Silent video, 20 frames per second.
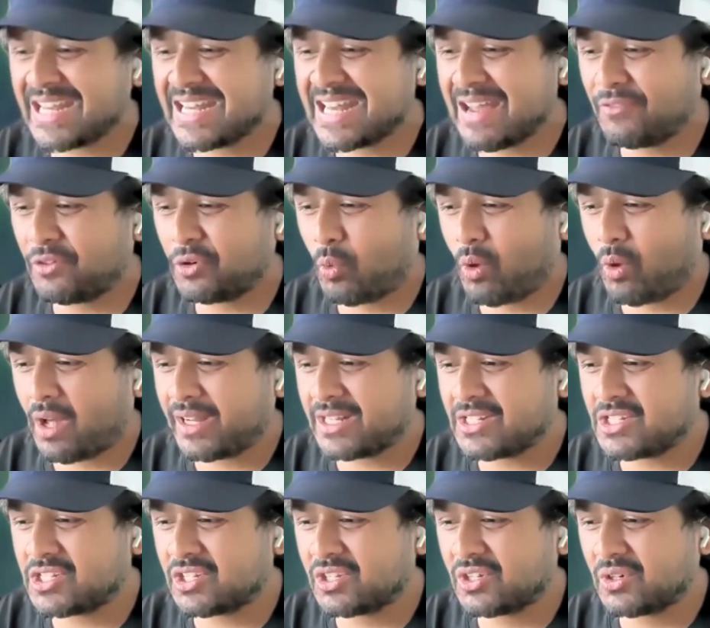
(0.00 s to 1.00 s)
I never
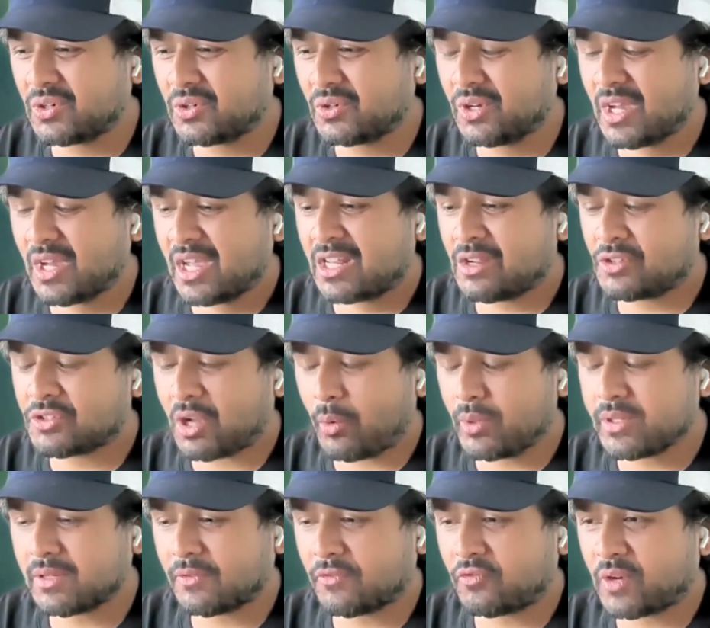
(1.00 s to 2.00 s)
wanted to, I was
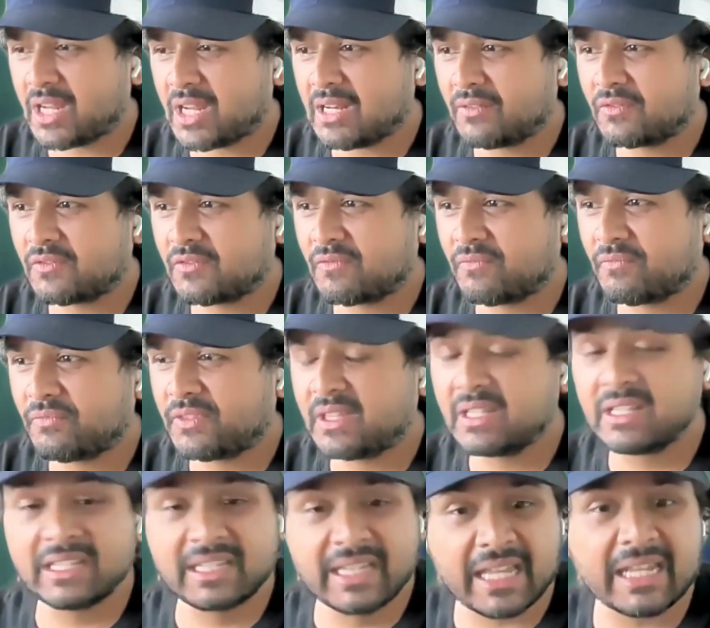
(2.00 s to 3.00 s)
always afraid of
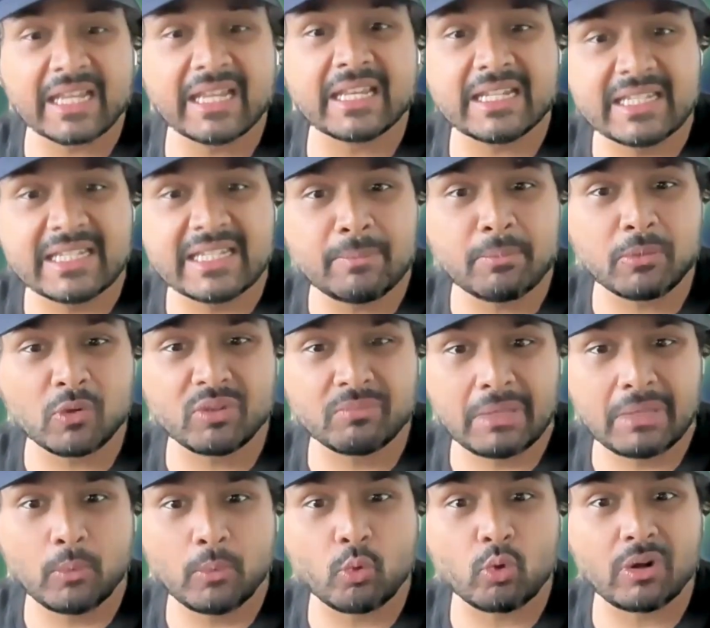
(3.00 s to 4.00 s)
getting in deeper
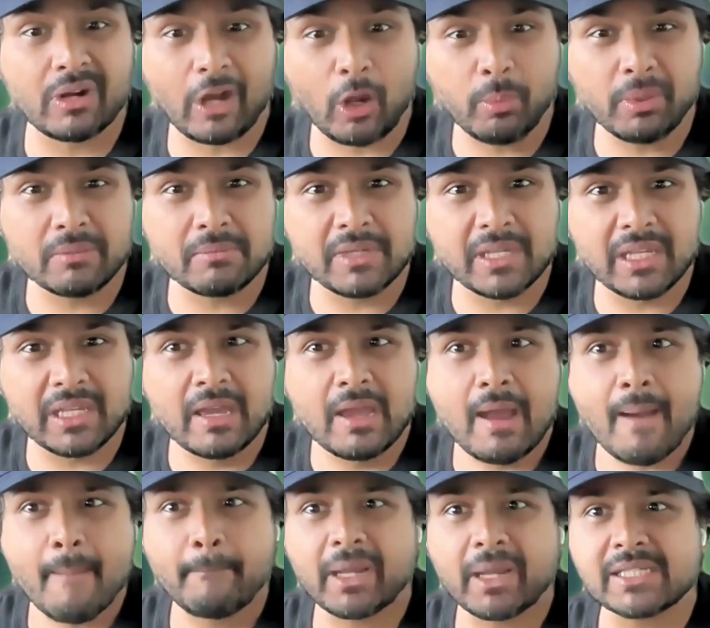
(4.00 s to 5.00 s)
with people who were helping me
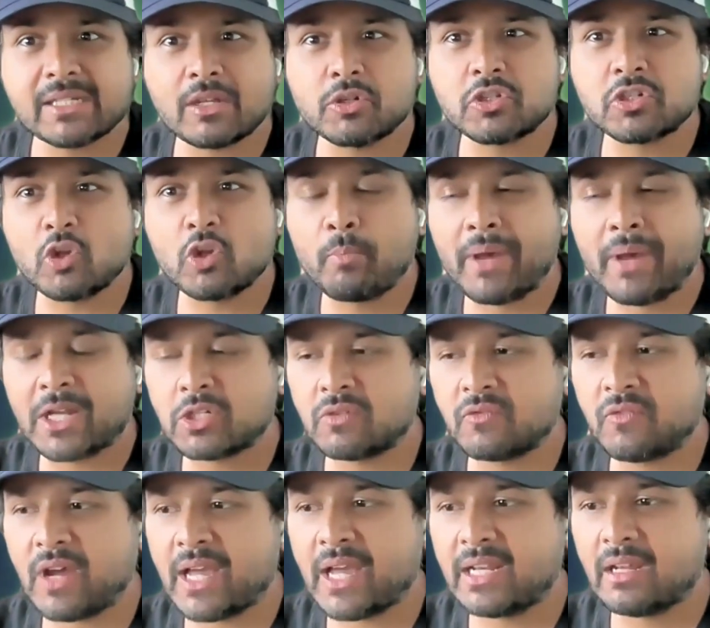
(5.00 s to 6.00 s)
because I was so
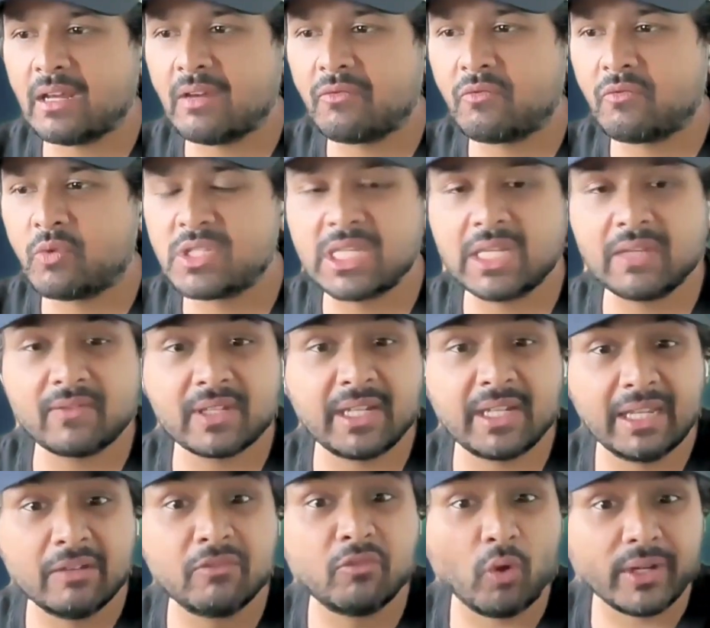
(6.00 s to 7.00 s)
petrified of
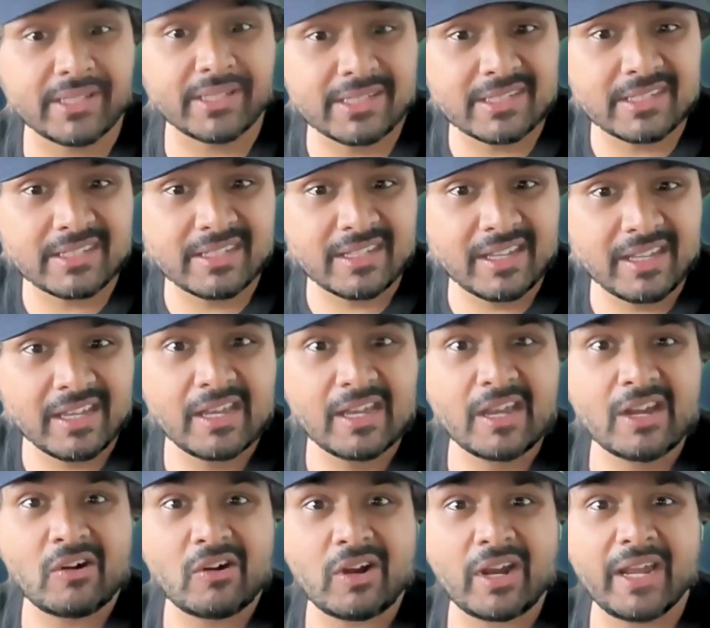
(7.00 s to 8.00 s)
receiving an invoice,
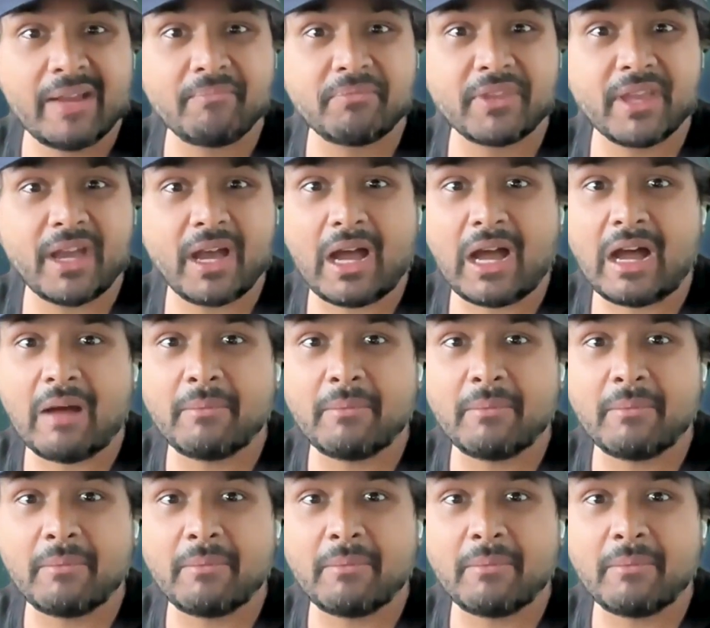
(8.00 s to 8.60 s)
right?